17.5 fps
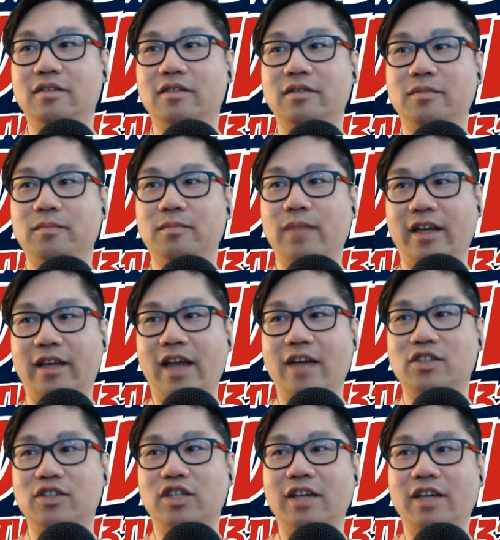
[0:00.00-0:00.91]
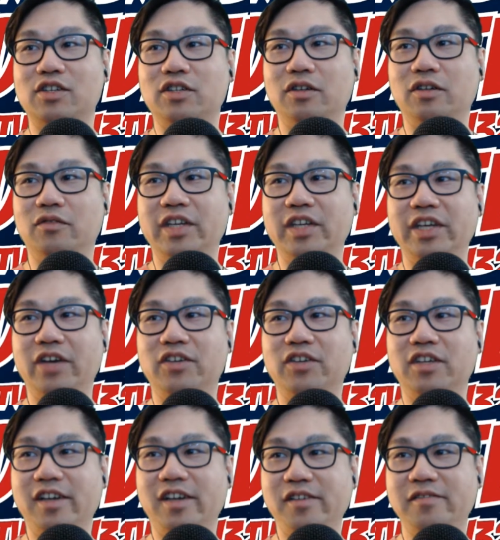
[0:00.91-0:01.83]
Make an educational video,
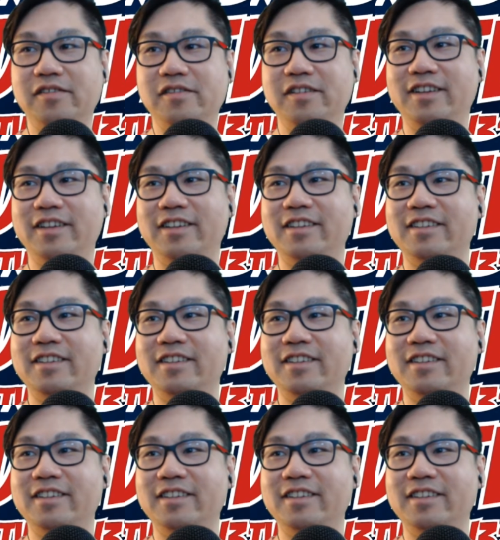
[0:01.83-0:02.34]
you know?